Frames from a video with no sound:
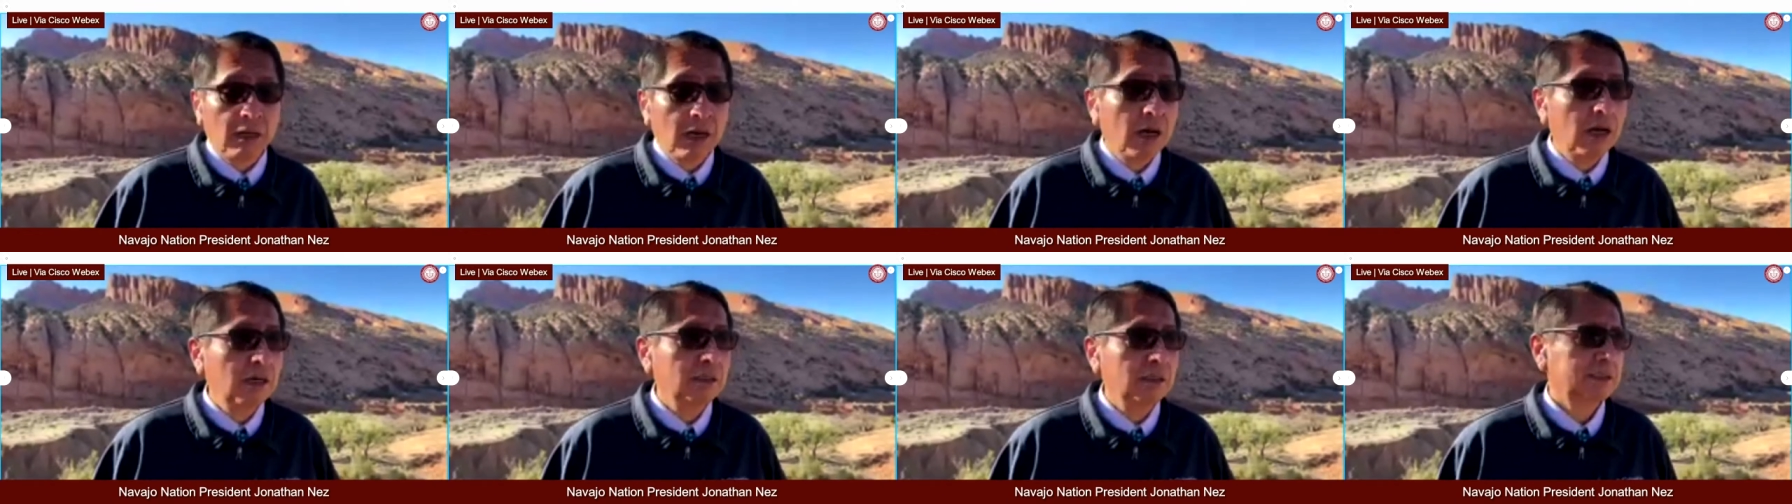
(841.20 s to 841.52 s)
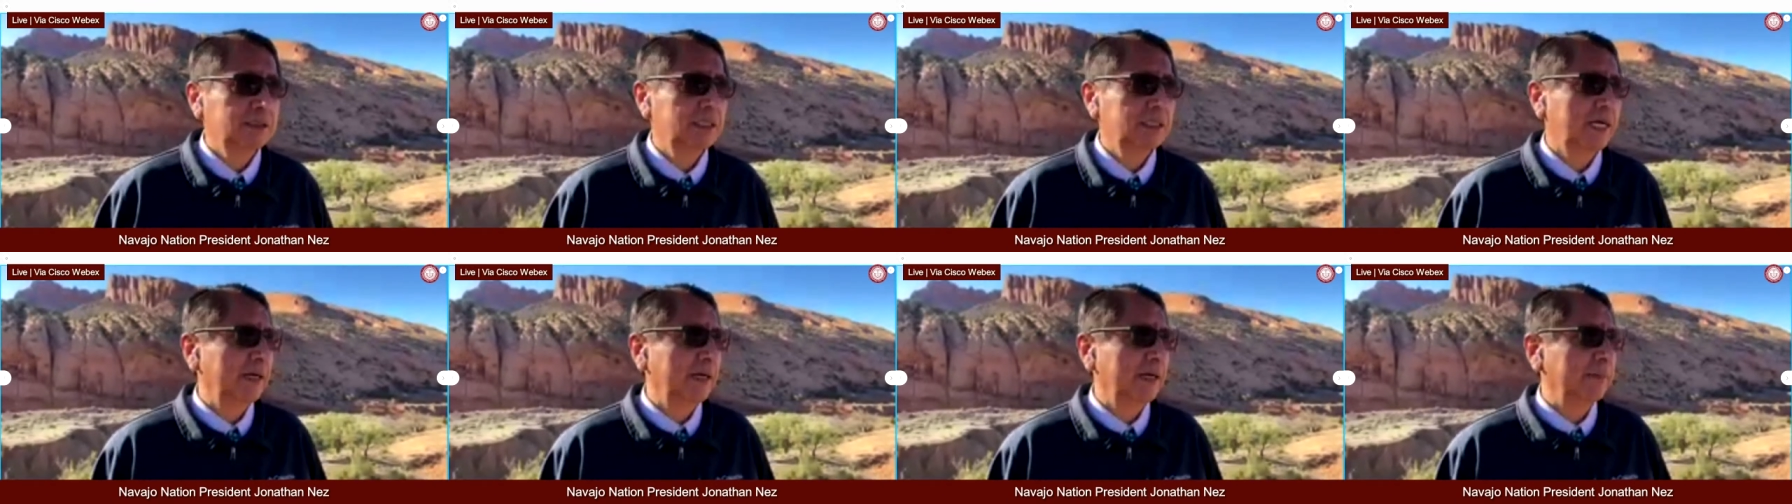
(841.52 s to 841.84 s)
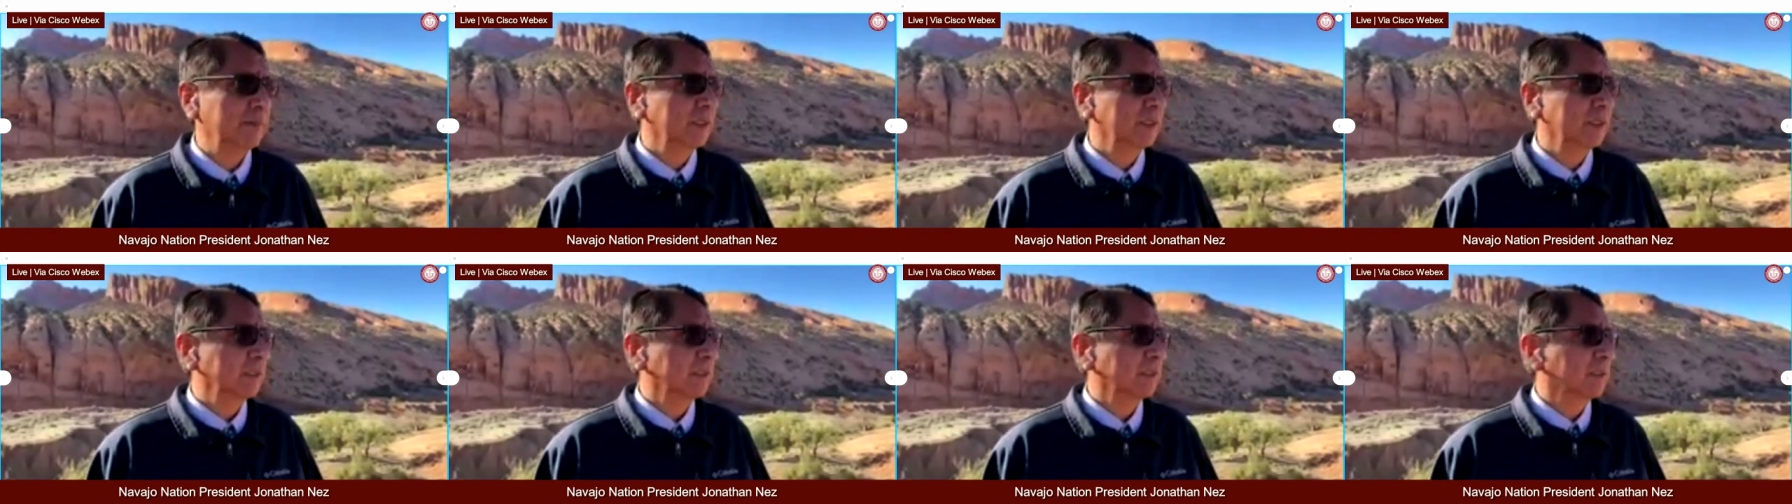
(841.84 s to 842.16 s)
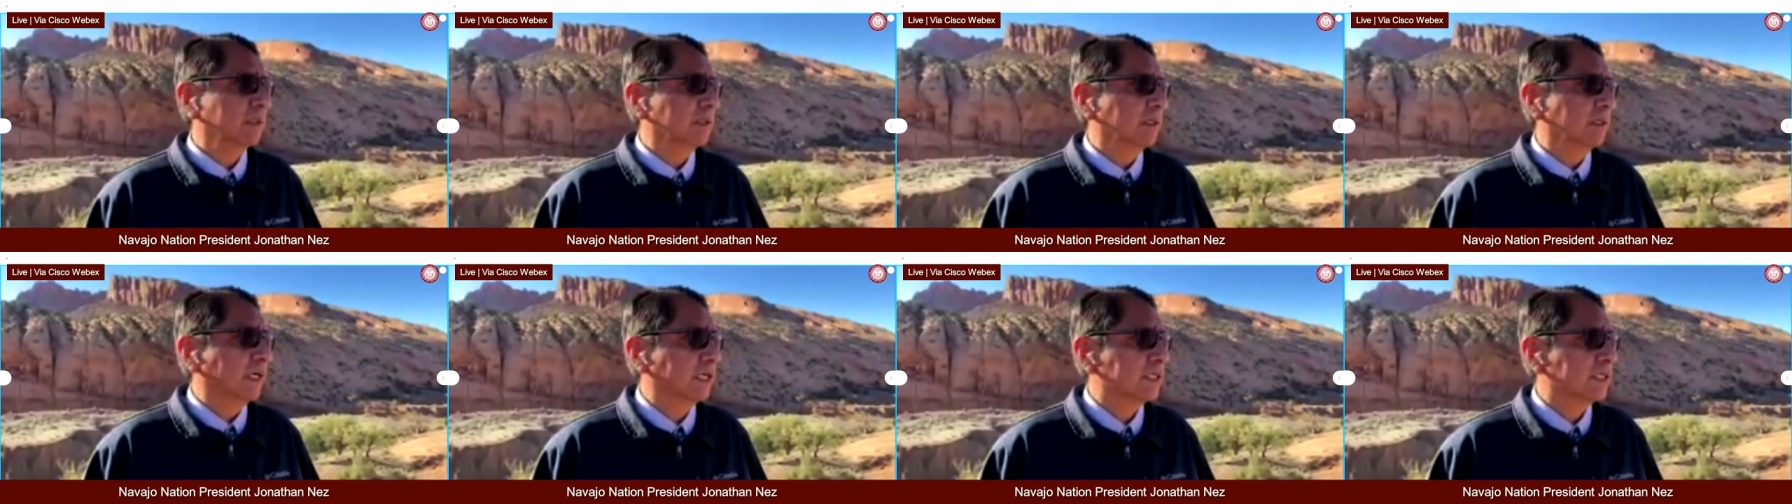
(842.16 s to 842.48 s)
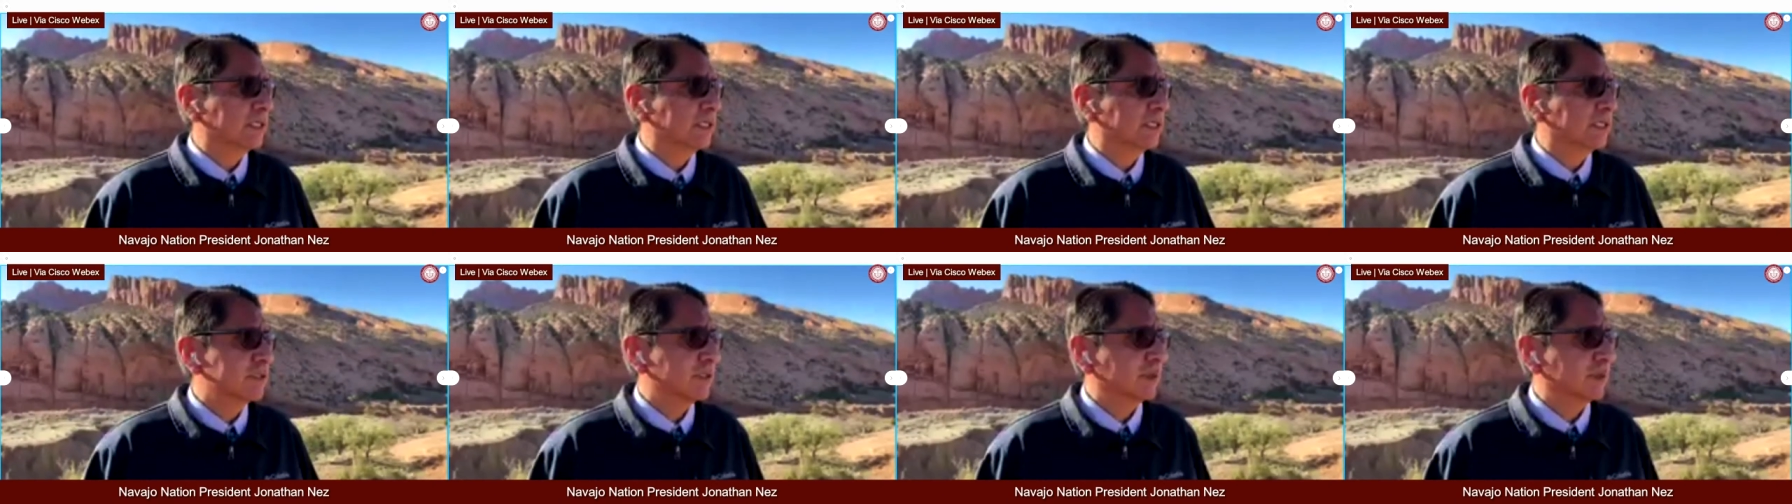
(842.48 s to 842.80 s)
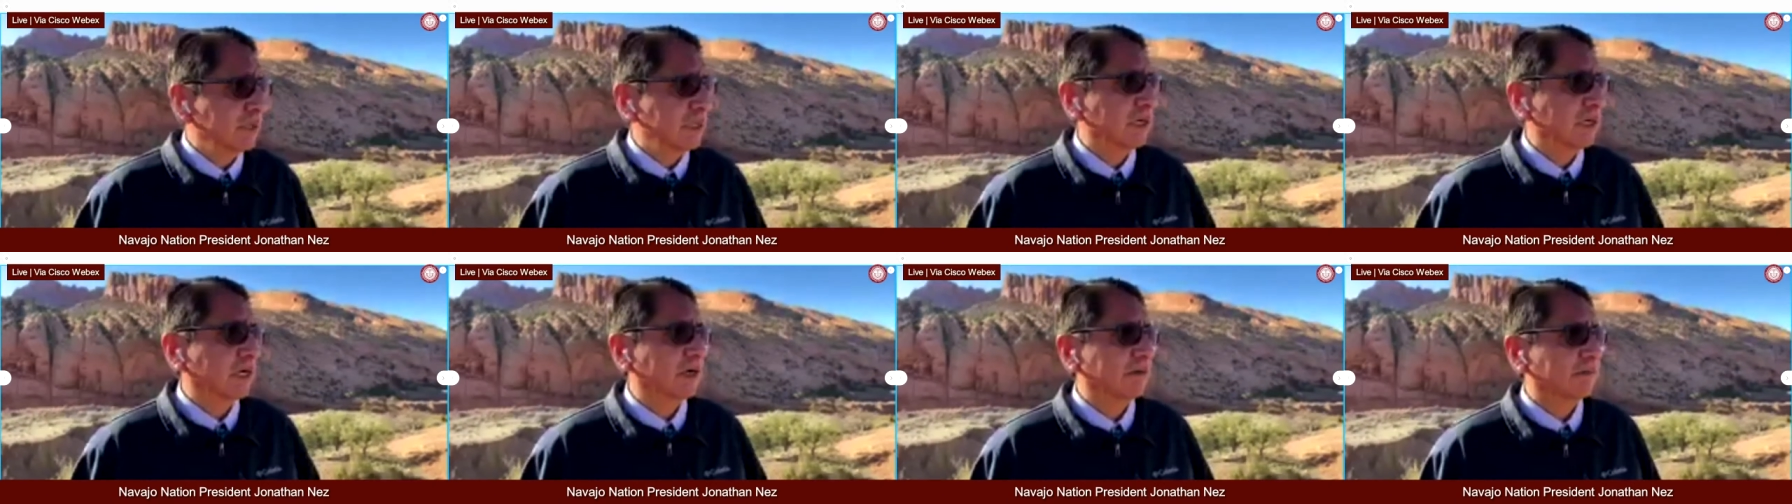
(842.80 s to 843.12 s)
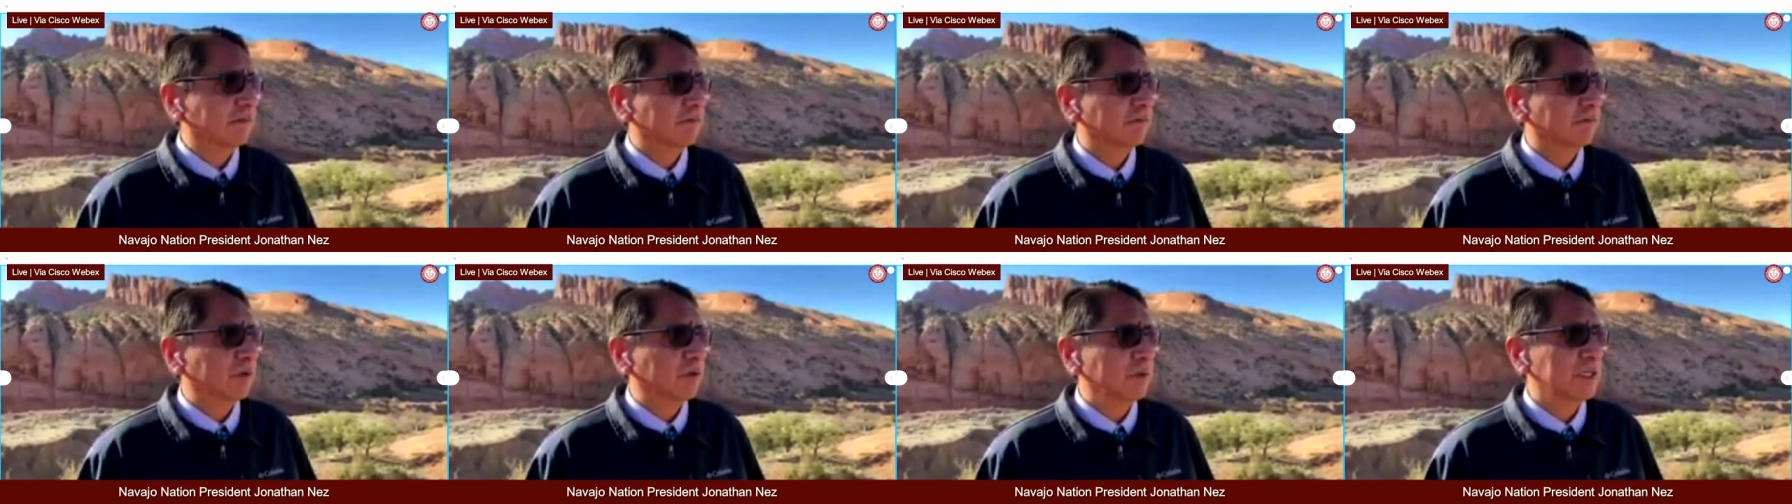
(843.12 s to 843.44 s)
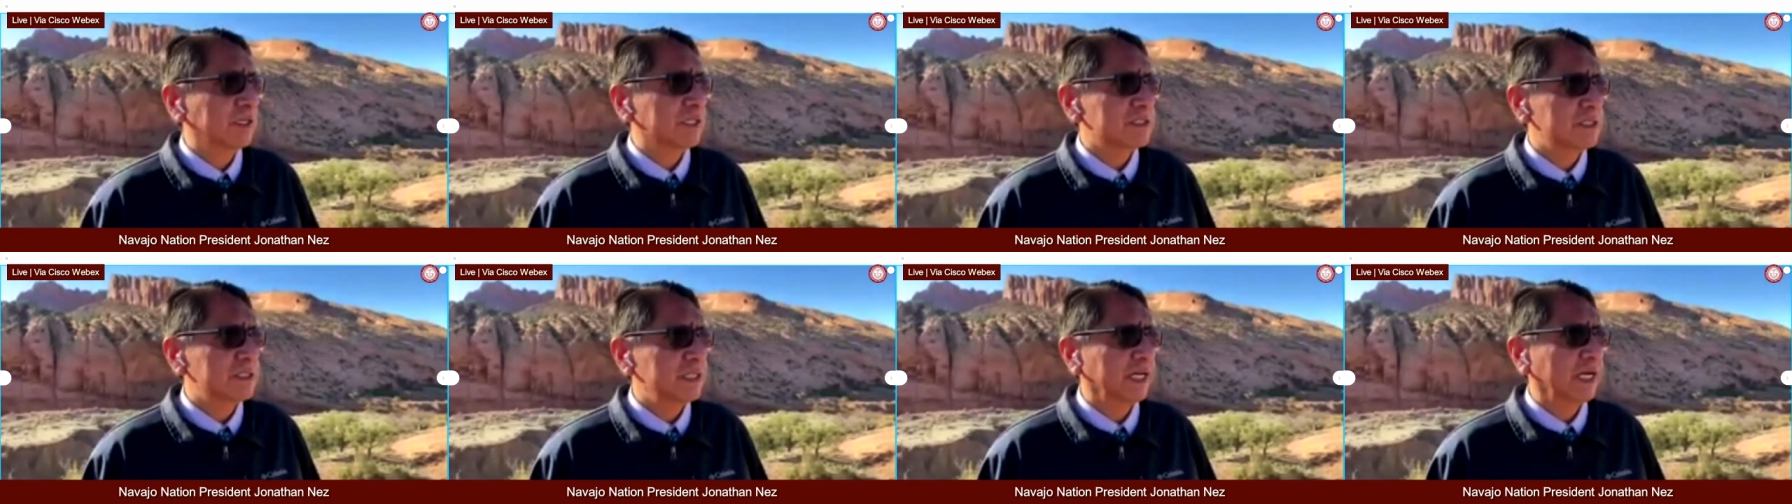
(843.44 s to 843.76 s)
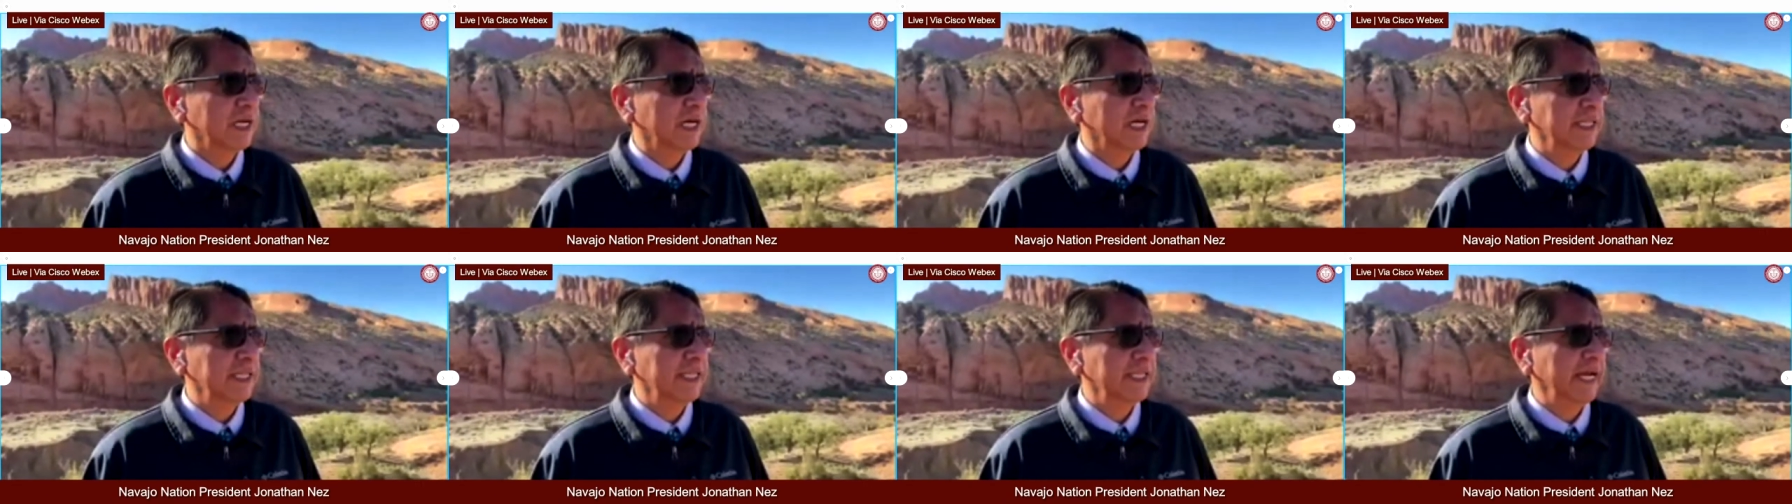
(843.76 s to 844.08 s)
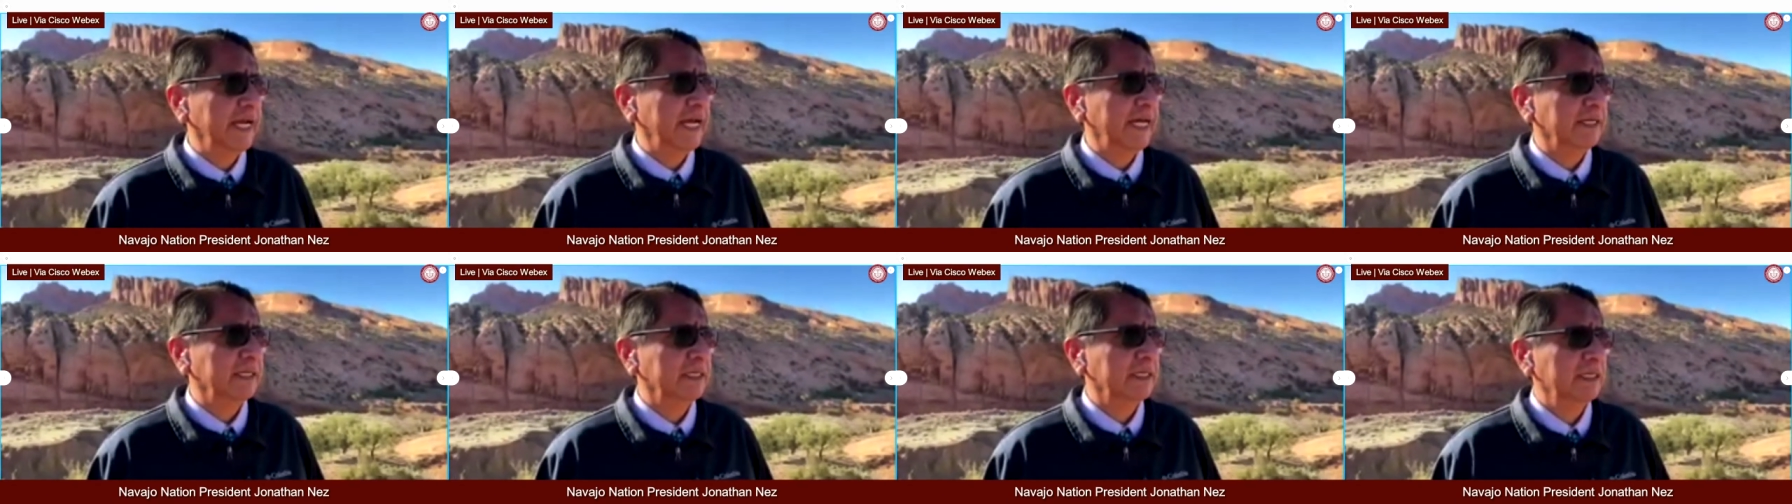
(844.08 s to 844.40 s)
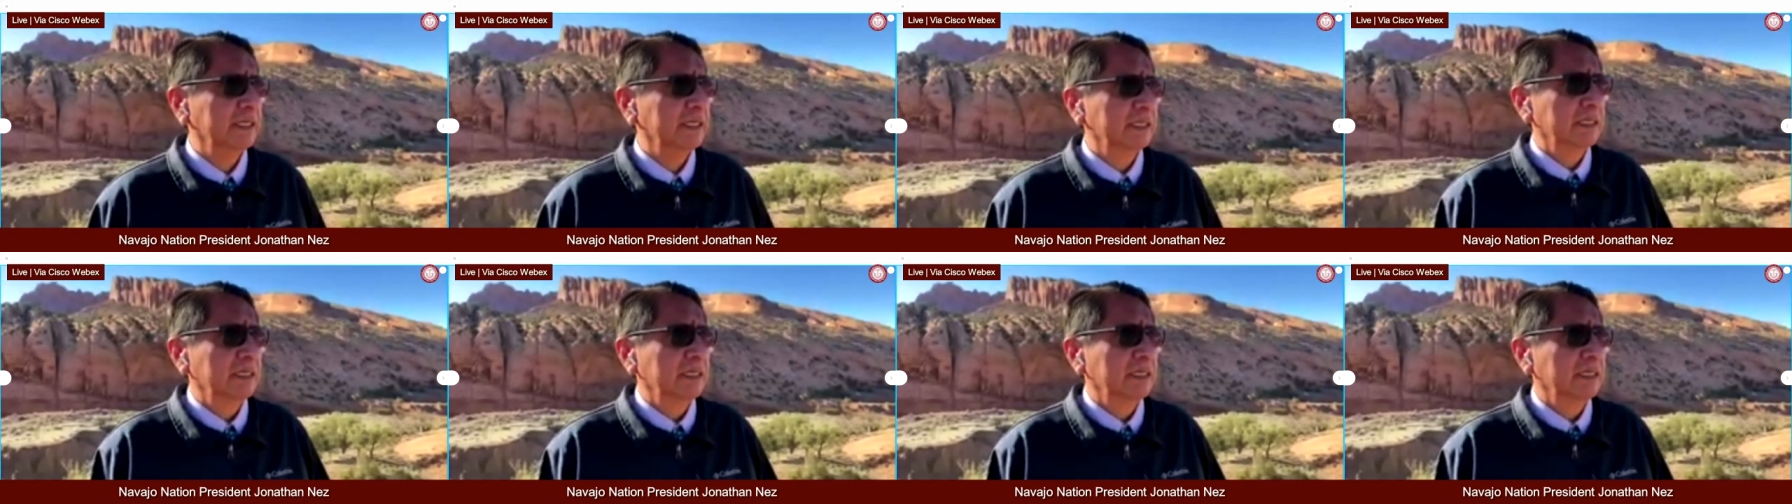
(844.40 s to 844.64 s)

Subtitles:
a long time. And so we are focusing on that.